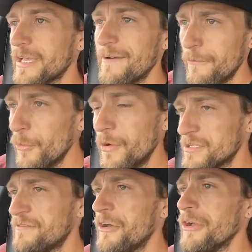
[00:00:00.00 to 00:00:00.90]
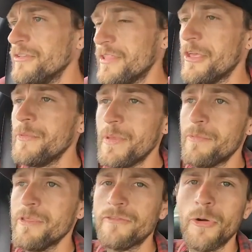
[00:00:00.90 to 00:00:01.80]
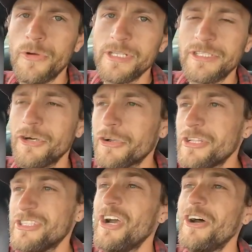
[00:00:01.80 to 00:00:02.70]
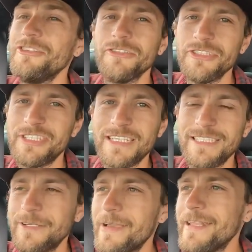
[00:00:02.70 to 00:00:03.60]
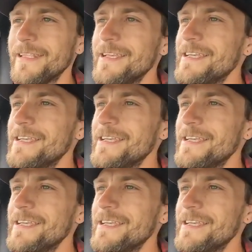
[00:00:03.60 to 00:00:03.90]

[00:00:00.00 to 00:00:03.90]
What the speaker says: Out of all the ones I phoned, they're the only people that have got one in stock, and it's 160 quid.